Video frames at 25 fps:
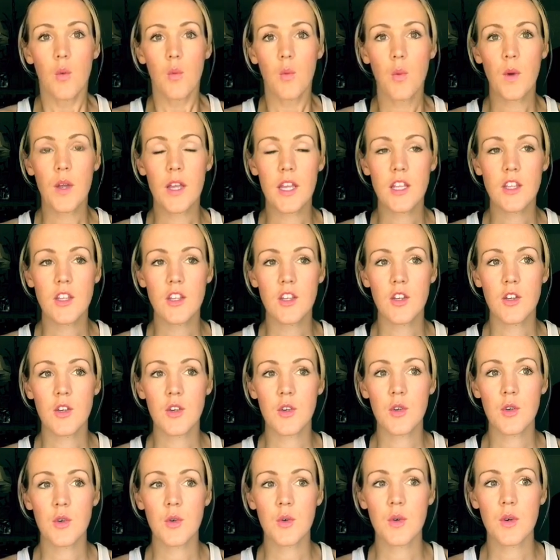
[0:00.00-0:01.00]
When
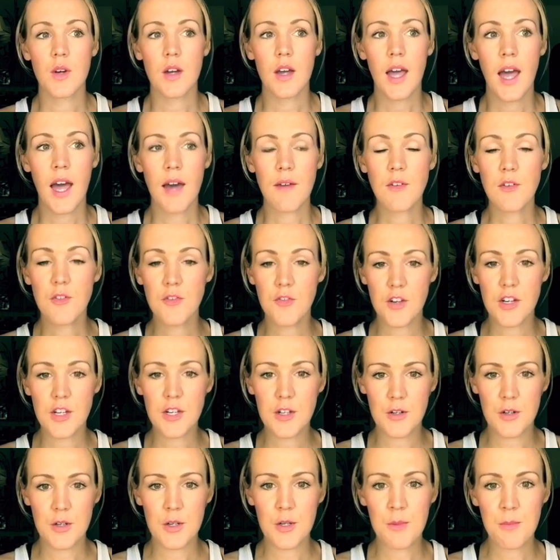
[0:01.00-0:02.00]
you have a free
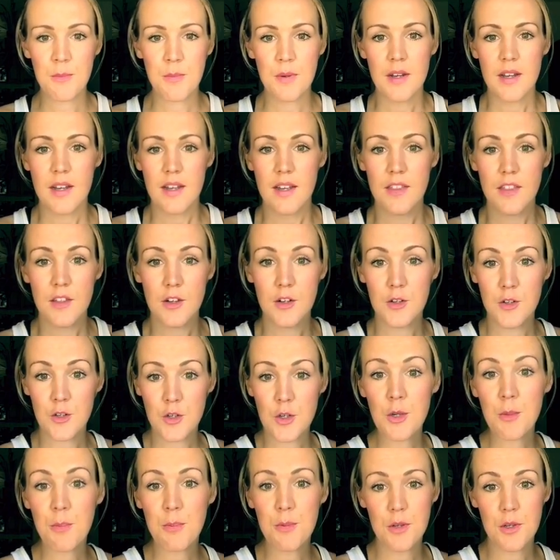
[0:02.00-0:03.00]
group, the
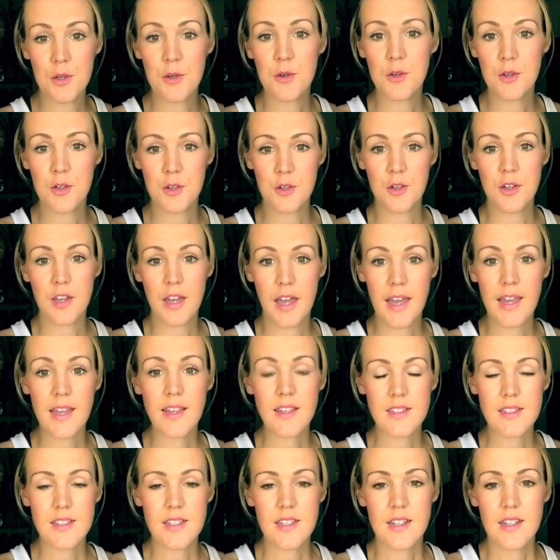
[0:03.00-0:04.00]
group you
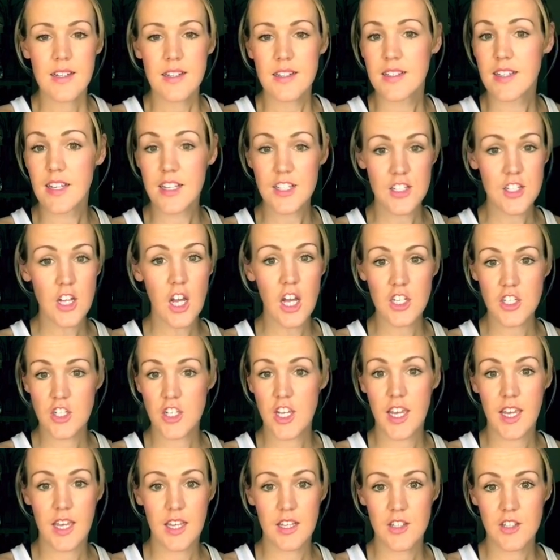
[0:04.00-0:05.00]
create does not
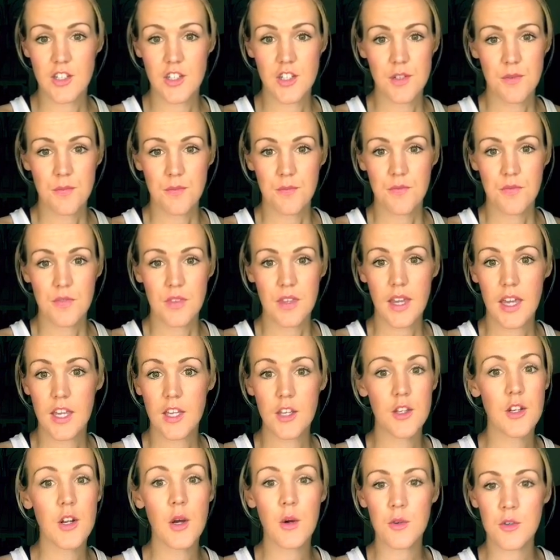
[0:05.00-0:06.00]
change. Okay,
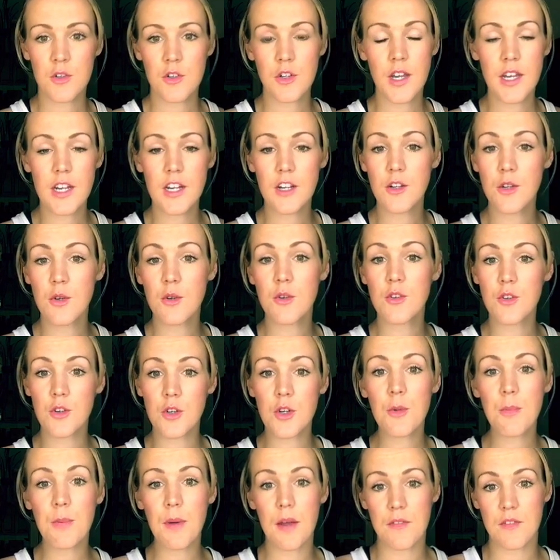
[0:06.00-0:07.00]
you don't create a new
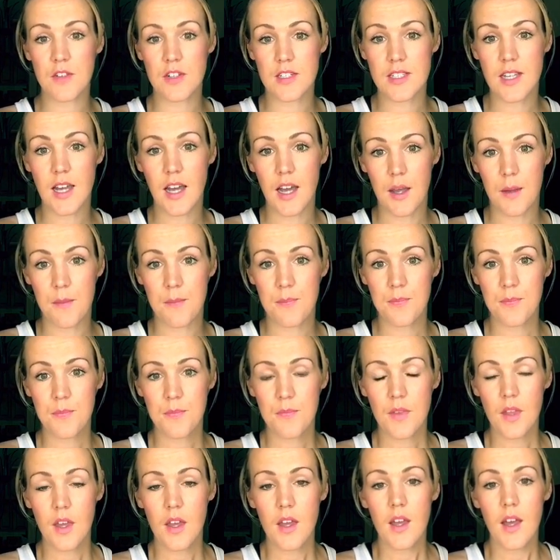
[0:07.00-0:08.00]
group every time,
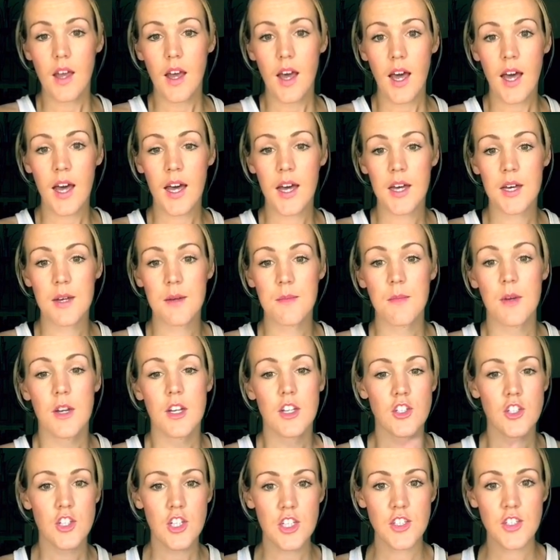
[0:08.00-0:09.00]

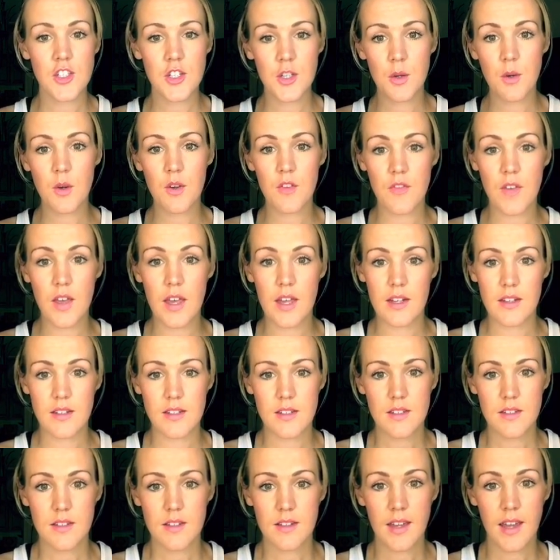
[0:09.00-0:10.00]
just a new
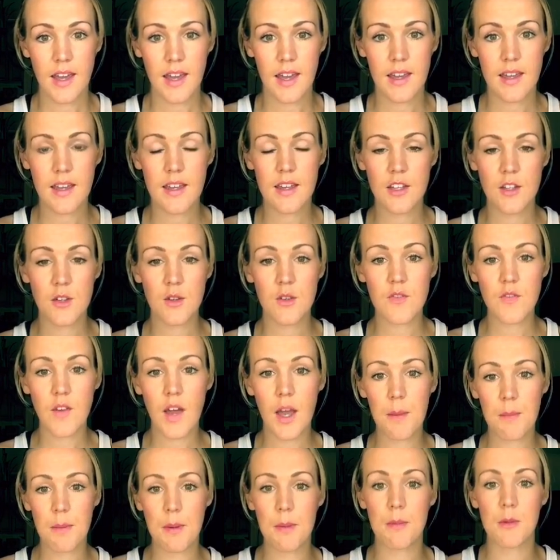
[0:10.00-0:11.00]
event, okay, and you
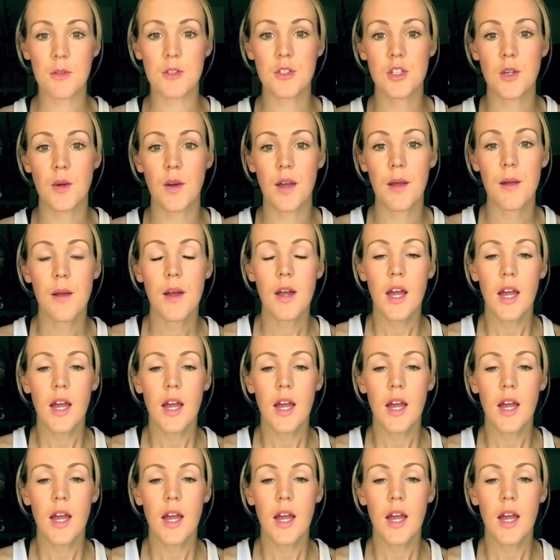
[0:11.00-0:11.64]
invite people to it.